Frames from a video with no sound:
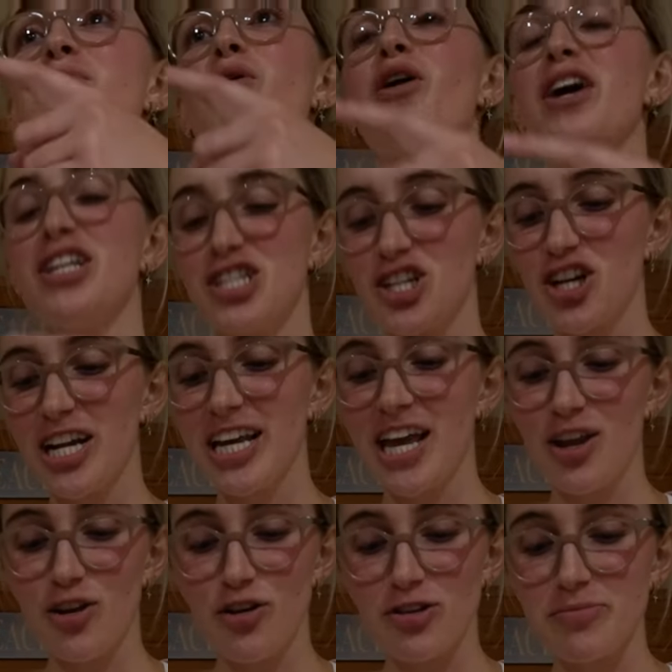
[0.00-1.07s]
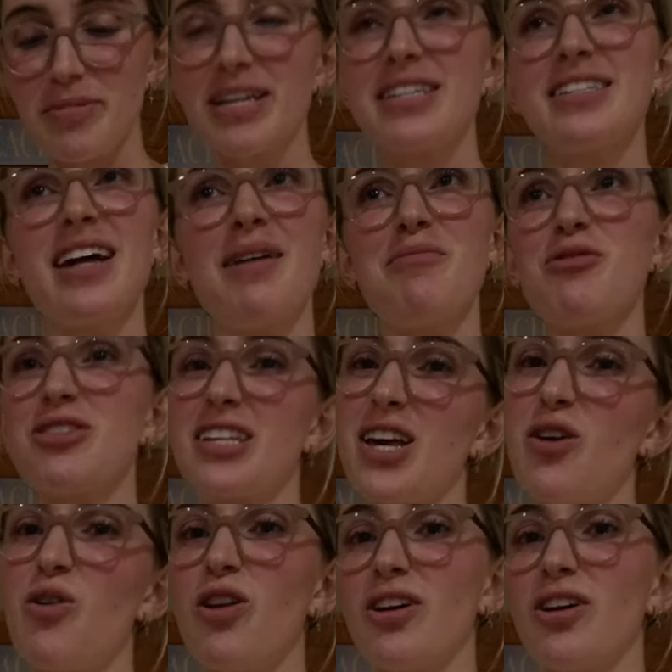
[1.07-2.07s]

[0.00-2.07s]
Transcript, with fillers: Morgan's gonna get hers mixed up because they all